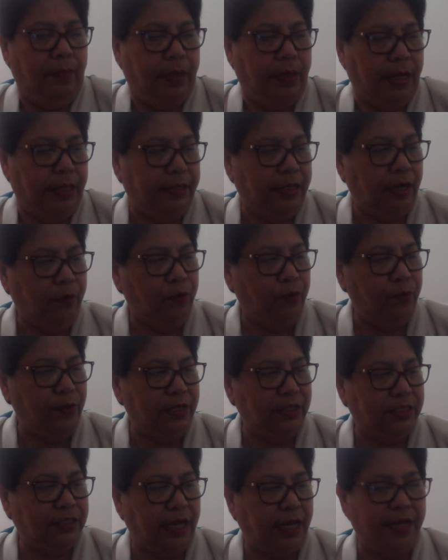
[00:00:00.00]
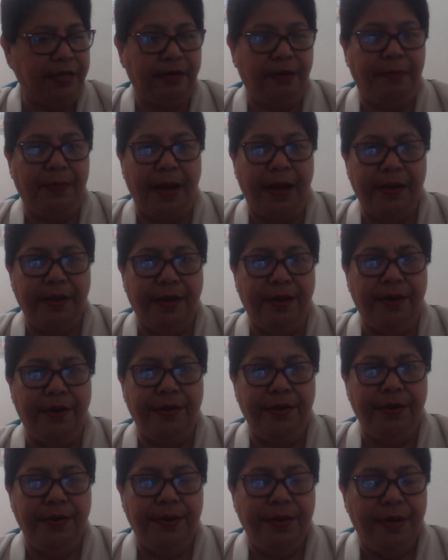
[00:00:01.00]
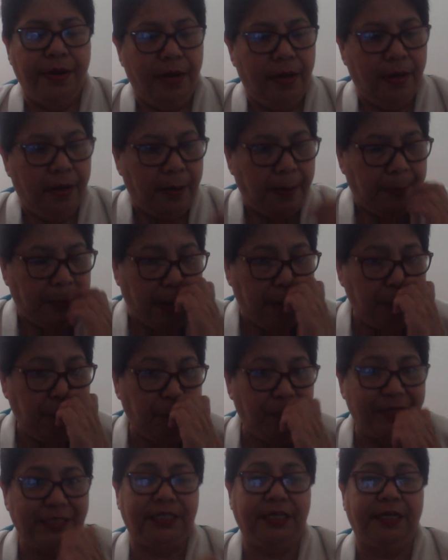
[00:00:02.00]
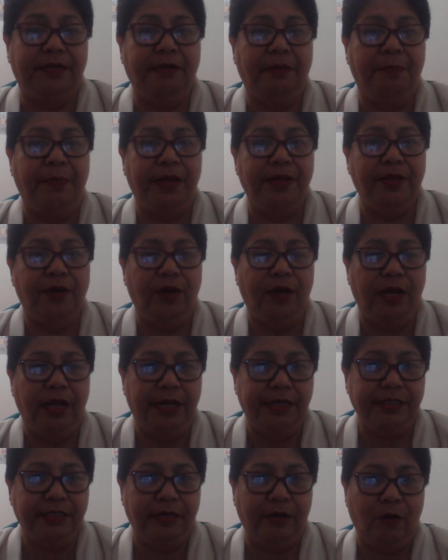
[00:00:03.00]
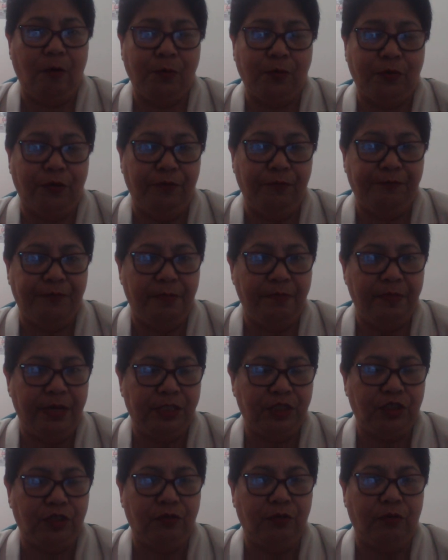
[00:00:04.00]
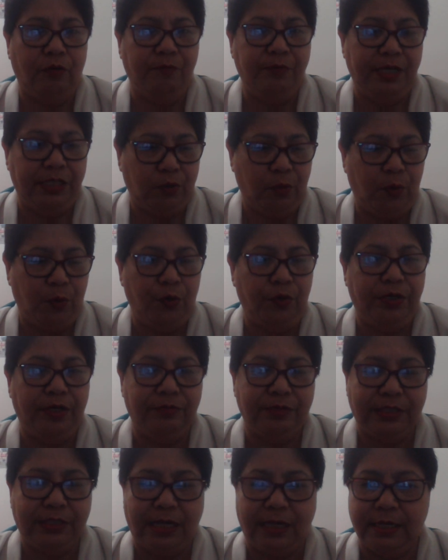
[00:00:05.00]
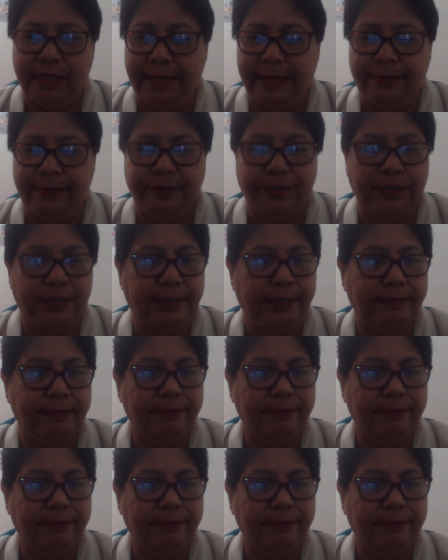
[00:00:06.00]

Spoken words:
And then we will send the buyer. Then we will send the buyer letter of confirmation of his order of 10 kilos.